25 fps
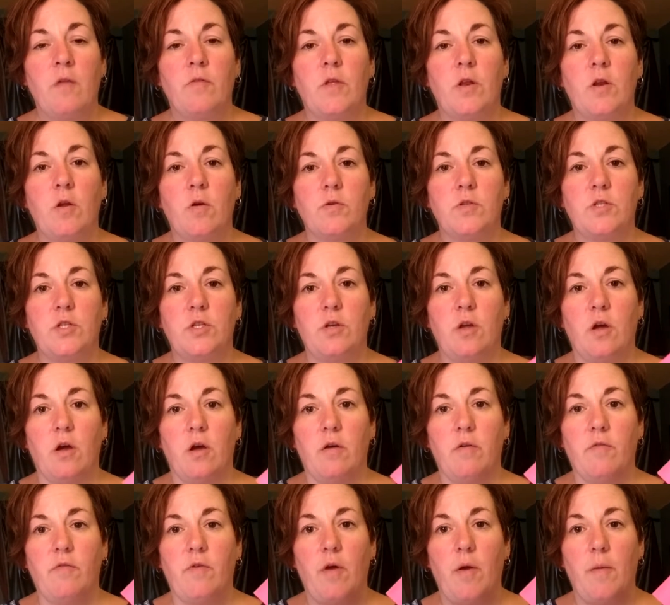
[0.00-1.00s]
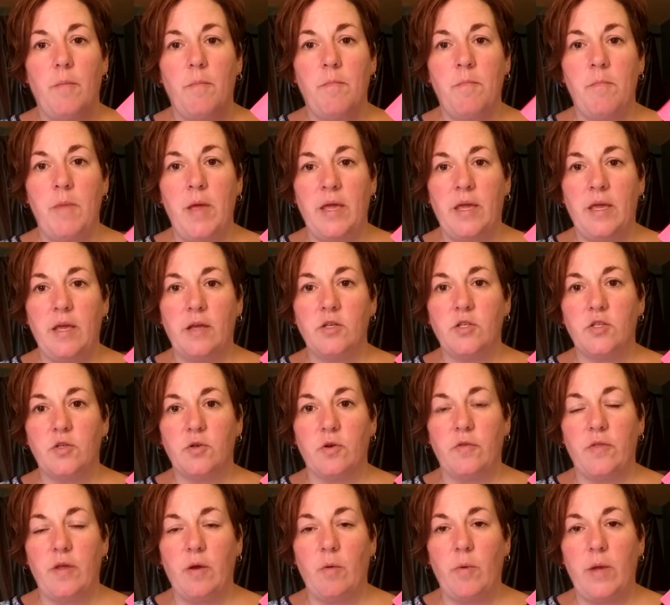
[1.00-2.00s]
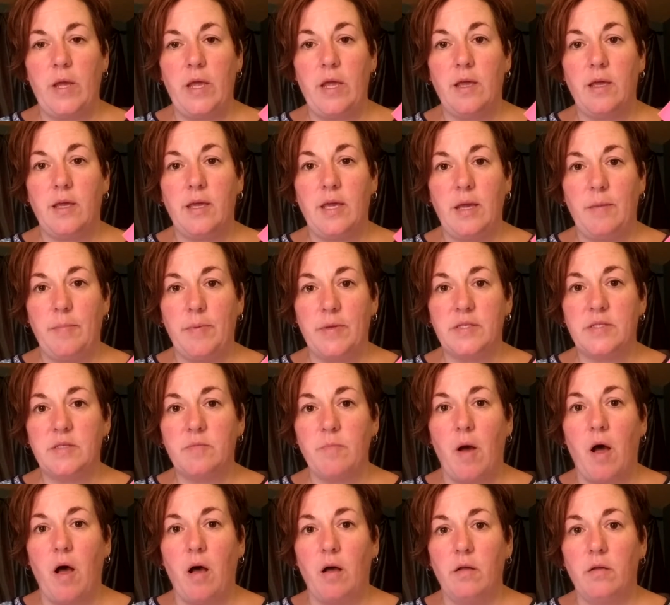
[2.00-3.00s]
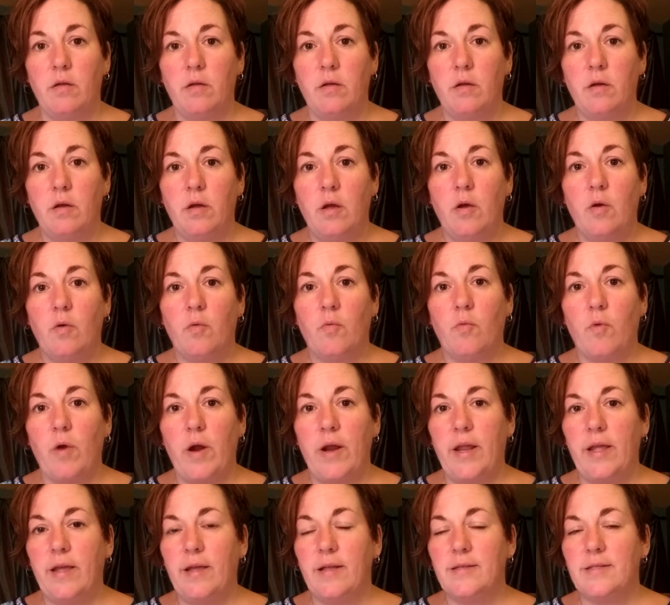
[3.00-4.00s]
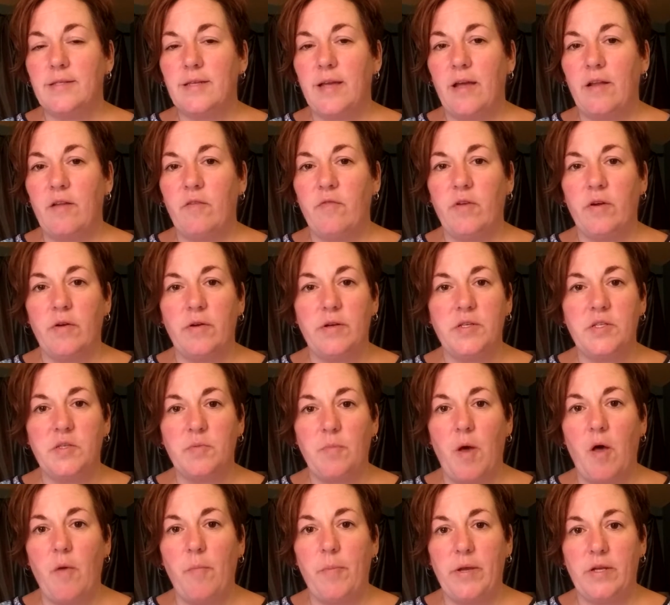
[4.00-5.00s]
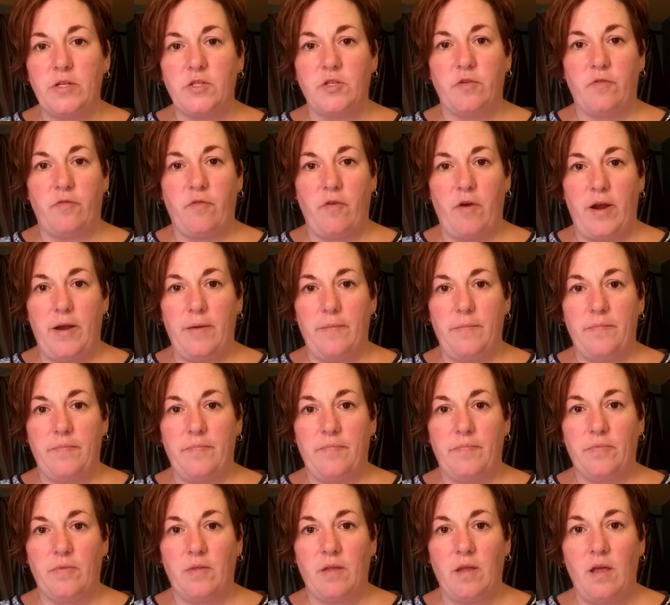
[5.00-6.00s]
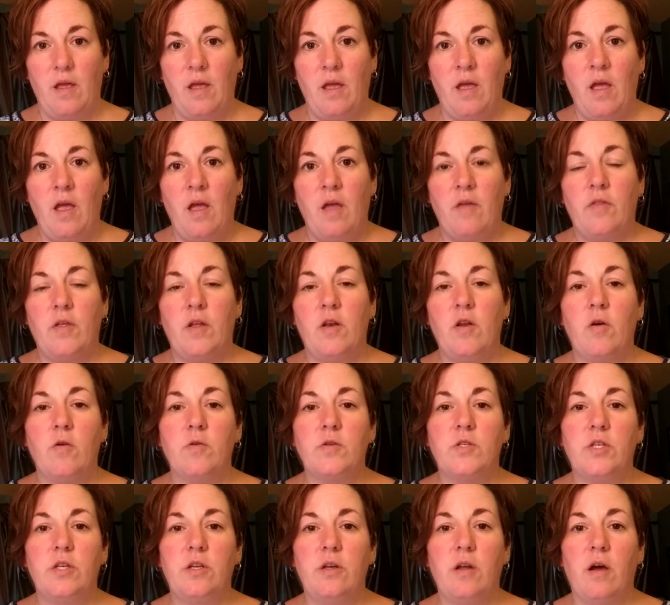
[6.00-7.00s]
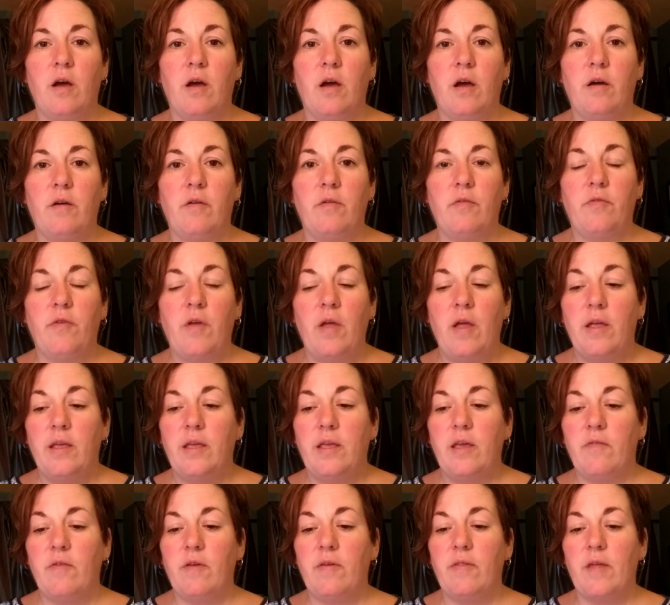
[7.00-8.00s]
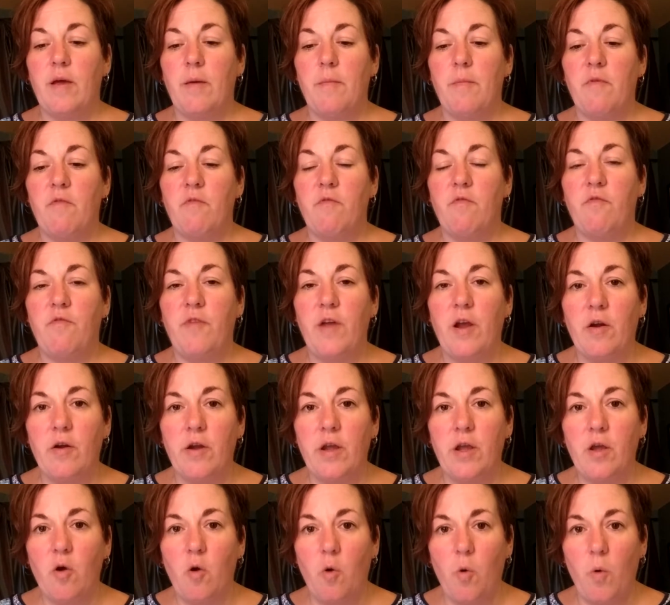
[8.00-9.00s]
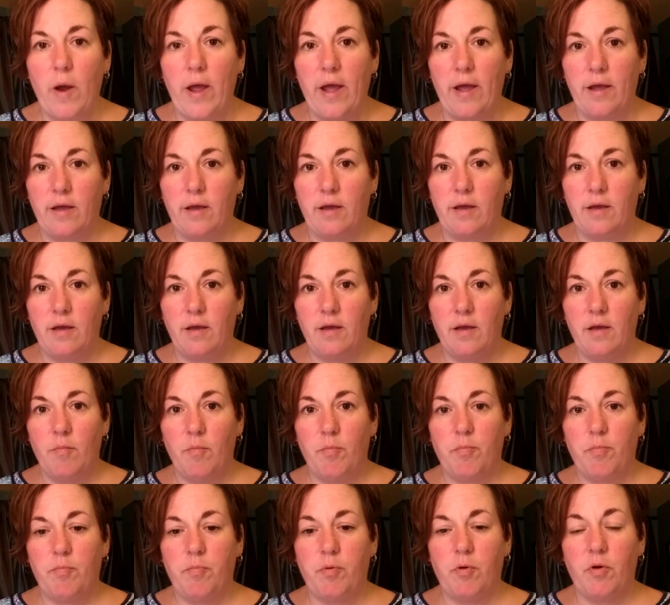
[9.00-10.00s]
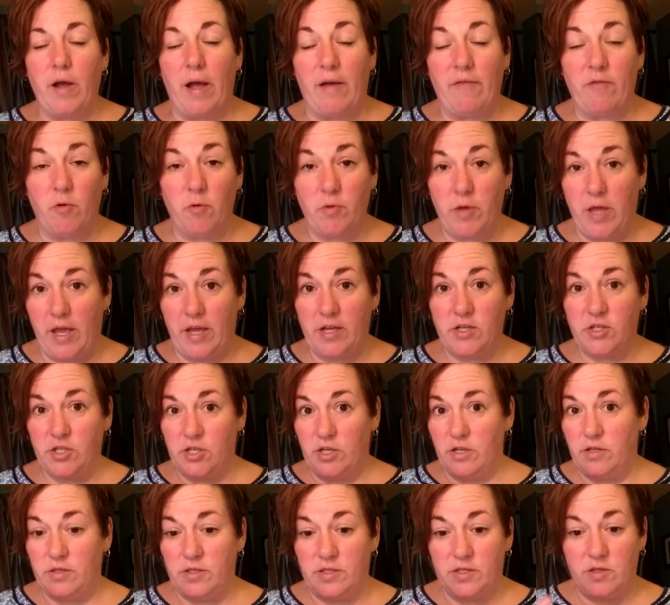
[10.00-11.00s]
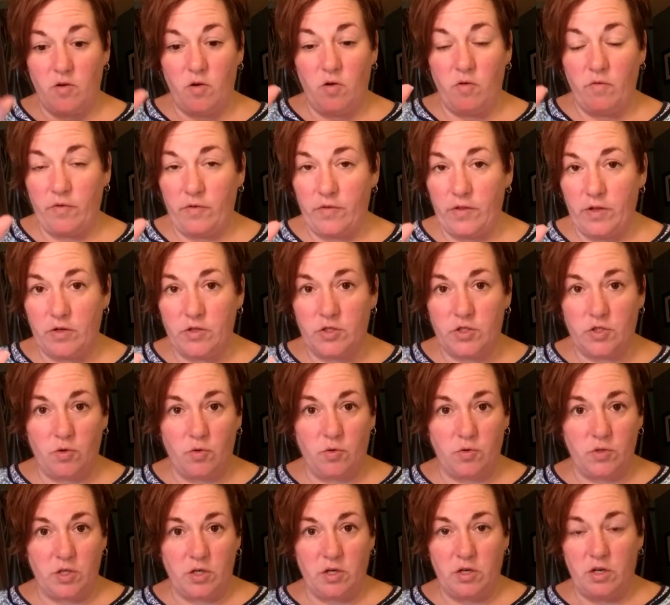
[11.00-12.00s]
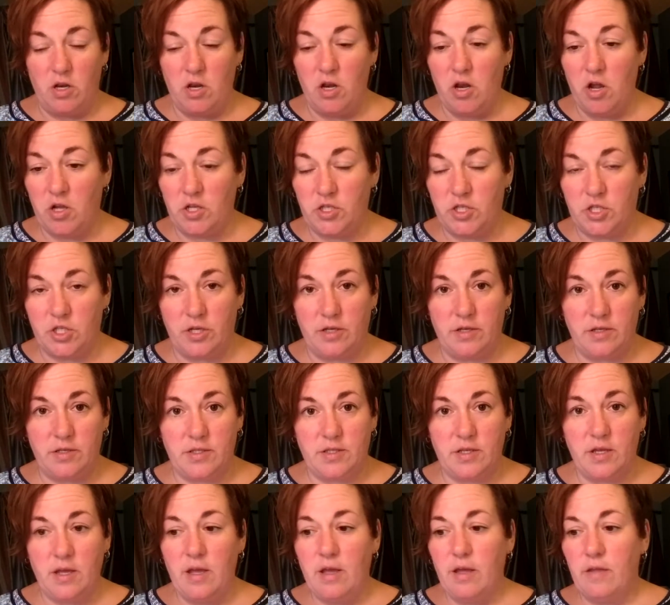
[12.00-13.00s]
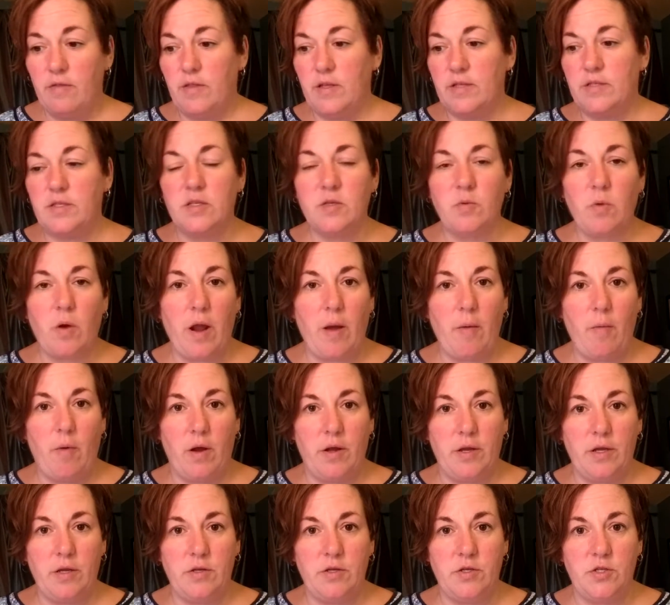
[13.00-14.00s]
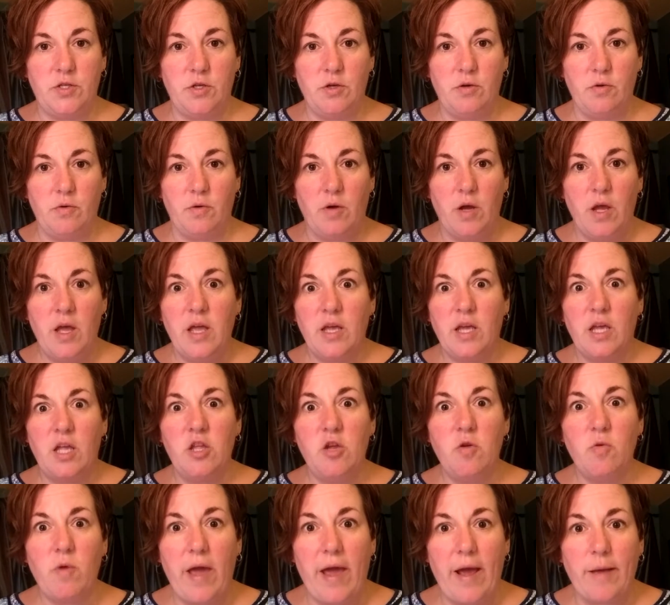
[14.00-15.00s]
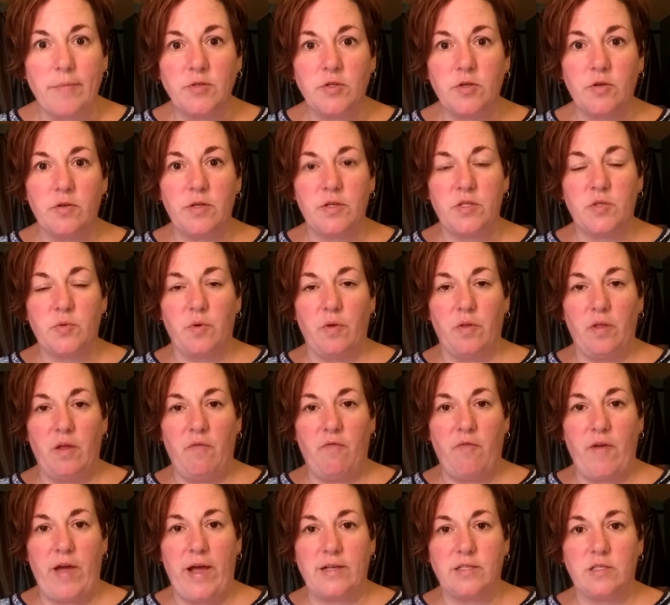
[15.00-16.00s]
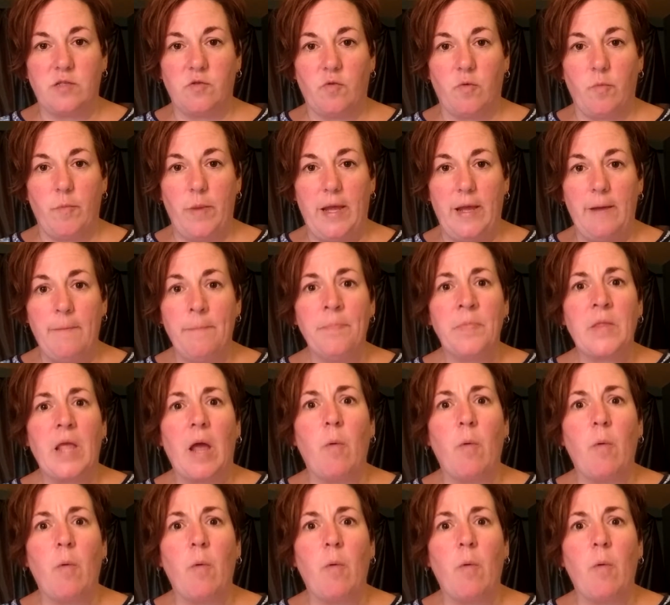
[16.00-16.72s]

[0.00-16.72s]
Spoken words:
The notion of making sure that we keep it small, writing inside a very small picture frame. The notion of giving them very quick provocations over their shoulder, nudges. "This is what I want you to do. Can you capture this really fast for me?